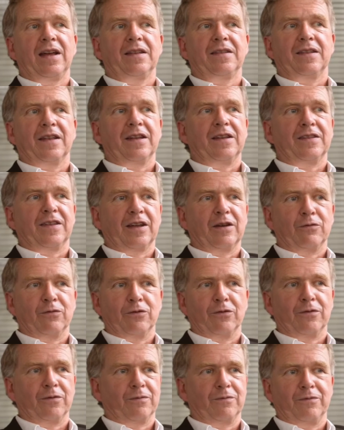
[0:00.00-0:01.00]
They
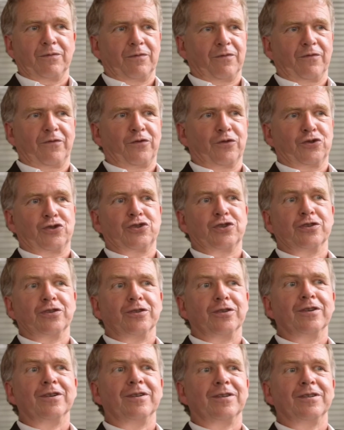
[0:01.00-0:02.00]
will for sure